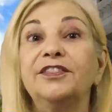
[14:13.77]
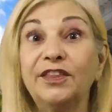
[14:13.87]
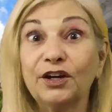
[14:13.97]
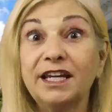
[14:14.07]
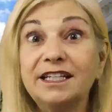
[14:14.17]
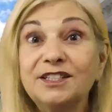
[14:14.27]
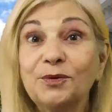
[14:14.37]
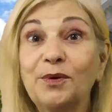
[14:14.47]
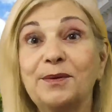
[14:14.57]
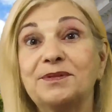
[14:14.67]
There is
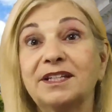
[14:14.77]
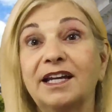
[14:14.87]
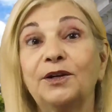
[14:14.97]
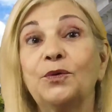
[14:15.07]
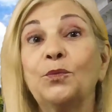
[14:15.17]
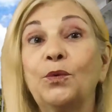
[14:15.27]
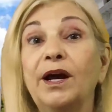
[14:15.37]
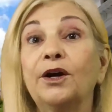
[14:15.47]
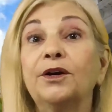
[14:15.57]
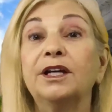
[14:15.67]
a website
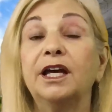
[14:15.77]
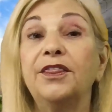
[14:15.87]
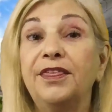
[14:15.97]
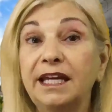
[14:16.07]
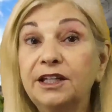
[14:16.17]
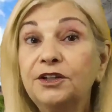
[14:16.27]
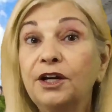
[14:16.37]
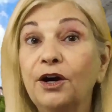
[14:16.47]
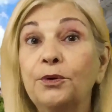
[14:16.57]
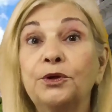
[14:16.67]
where they can
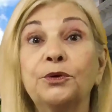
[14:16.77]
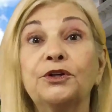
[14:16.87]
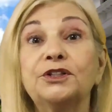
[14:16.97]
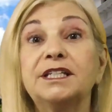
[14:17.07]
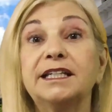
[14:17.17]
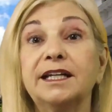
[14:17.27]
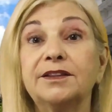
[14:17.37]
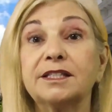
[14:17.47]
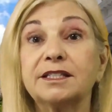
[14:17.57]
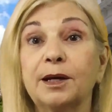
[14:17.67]
go in order to
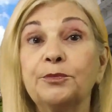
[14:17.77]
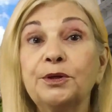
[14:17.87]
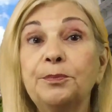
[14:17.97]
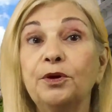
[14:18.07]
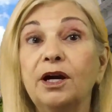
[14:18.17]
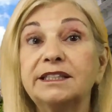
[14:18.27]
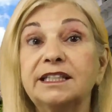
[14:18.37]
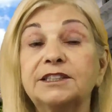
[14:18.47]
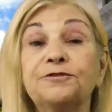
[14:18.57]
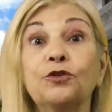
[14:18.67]
get the summary
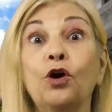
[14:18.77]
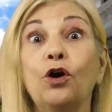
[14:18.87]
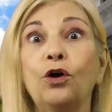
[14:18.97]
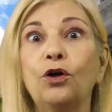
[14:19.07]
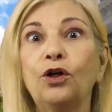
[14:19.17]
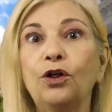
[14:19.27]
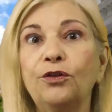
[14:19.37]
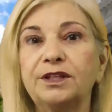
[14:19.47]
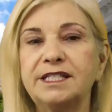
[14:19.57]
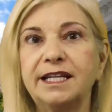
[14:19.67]
process for
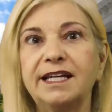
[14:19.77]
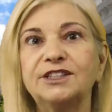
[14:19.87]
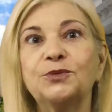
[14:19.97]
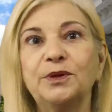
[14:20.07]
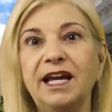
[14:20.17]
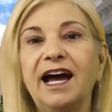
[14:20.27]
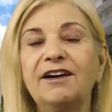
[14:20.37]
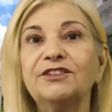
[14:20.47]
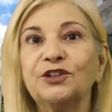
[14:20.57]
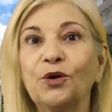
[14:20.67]
all the states we
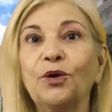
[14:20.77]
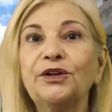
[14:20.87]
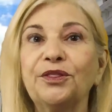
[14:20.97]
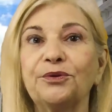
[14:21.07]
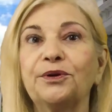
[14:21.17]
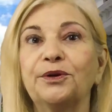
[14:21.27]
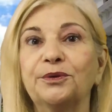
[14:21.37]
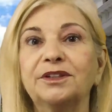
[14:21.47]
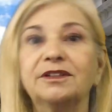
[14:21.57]
haven't gone through.